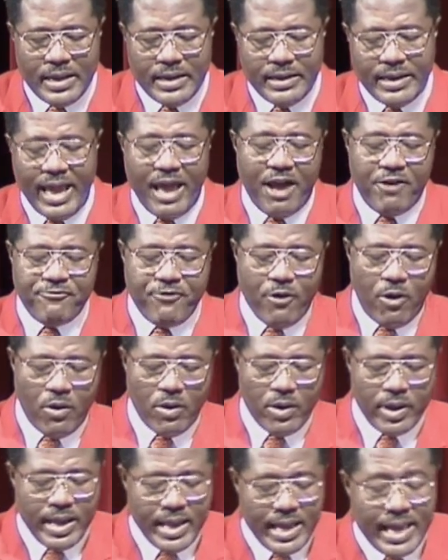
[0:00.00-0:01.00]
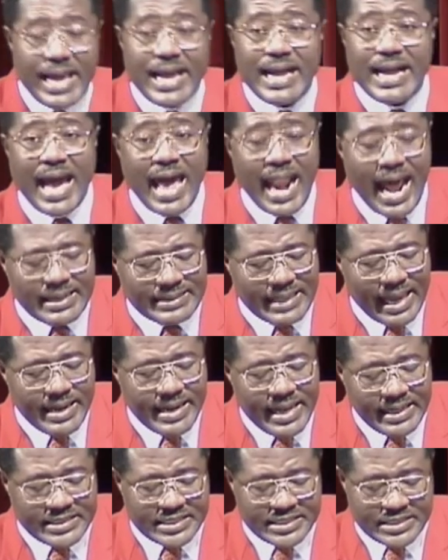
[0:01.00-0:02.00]
Therefore, Character
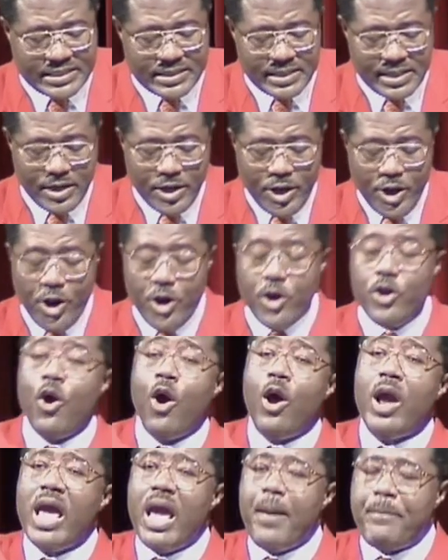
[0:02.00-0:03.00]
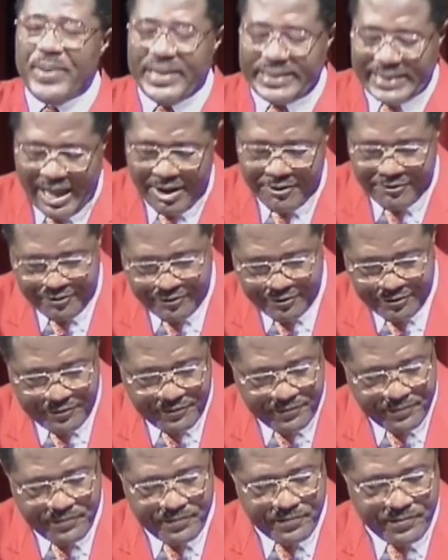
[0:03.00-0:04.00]
needs no epitaph.
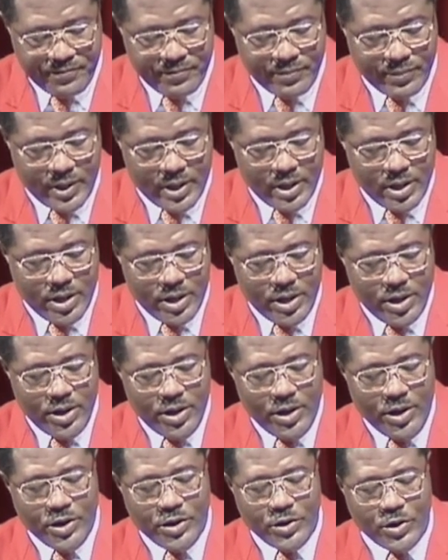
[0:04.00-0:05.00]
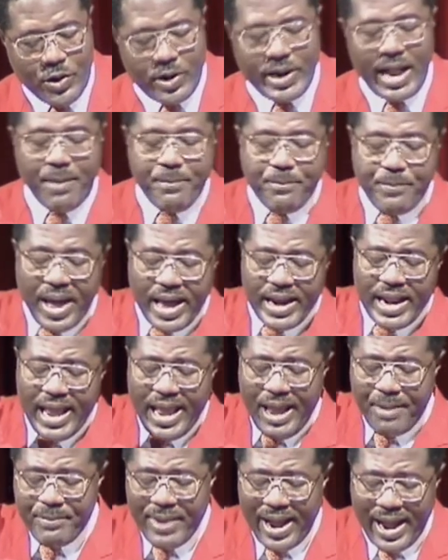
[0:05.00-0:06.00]
You can bury
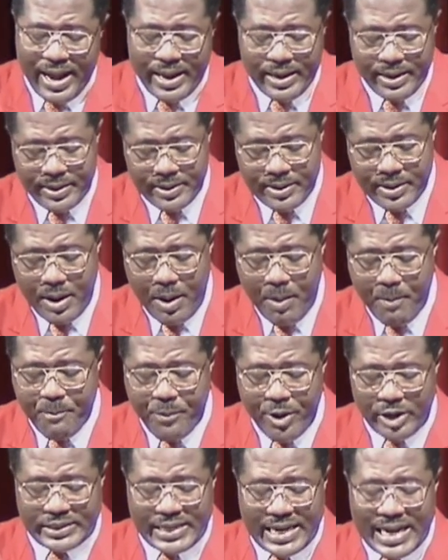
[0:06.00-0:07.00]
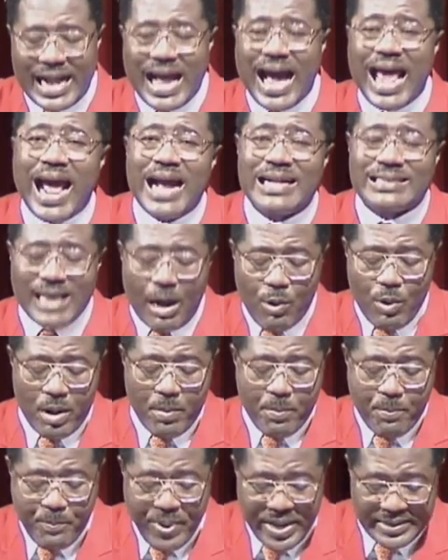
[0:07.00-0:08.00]
a man, but character will
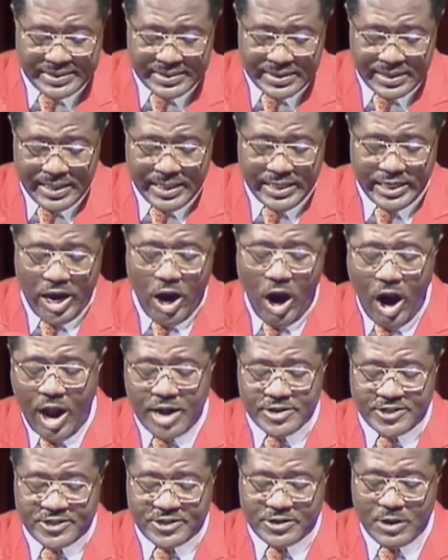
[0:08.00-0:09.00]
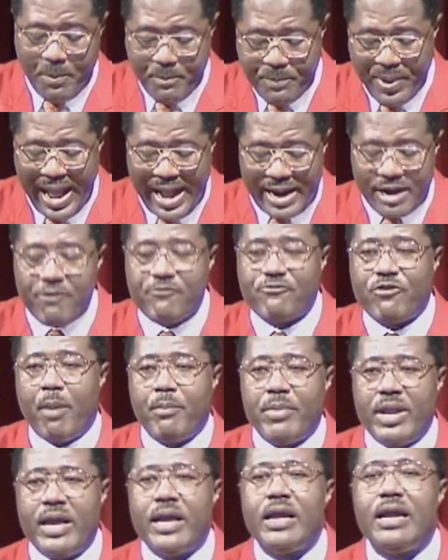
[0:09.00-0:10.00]
beat the horse back
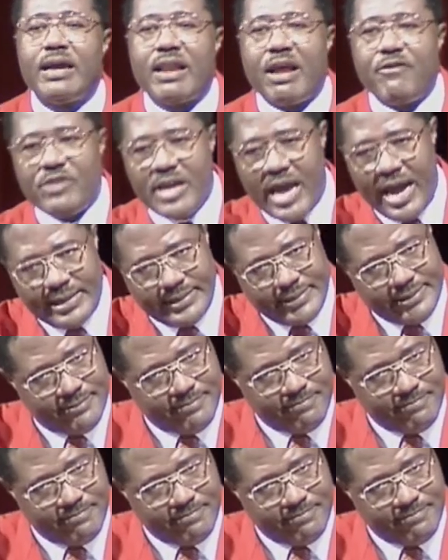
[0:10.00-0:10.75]
from the graveyard.